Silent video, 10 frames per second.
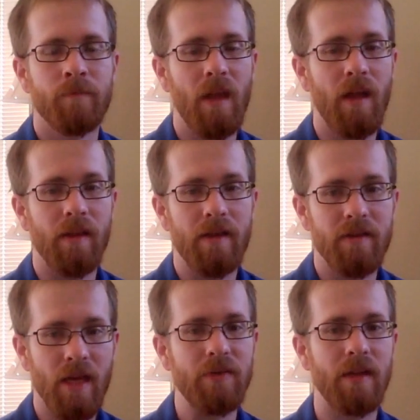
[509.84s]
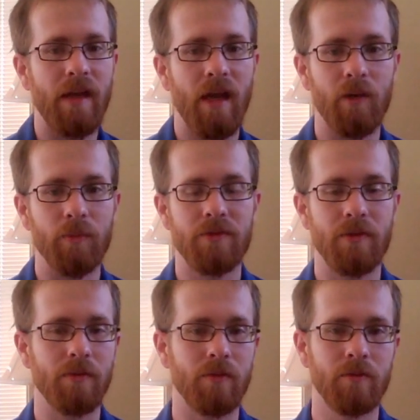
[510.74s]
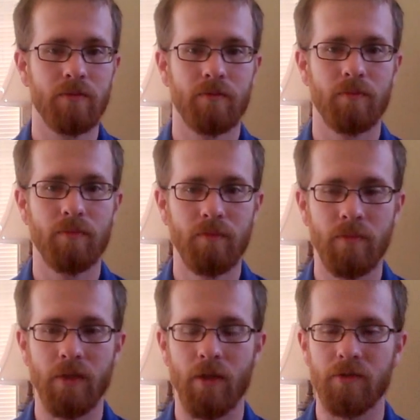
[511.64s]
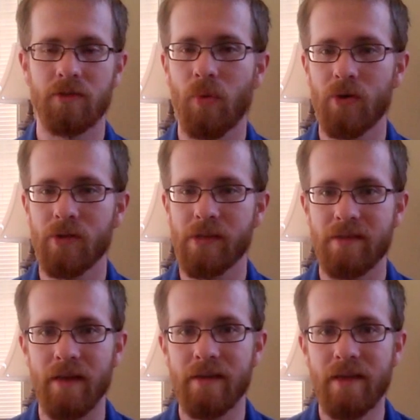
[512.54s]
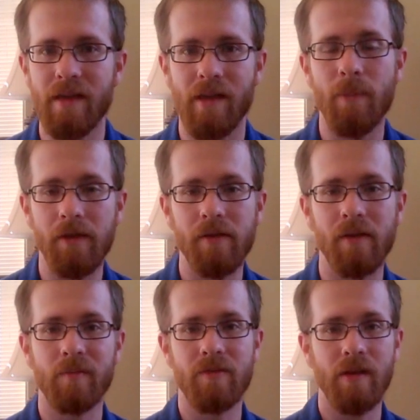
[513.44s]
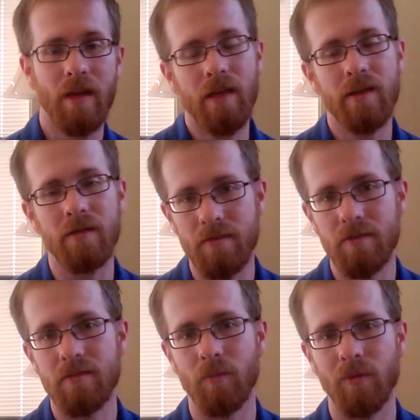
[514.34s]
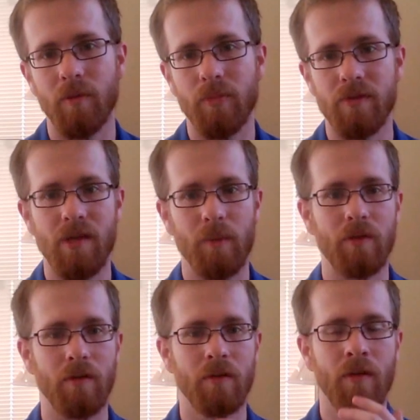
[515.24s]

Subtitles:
And that definitely helps to, you know, support this idea that mental imagery is similar to perception.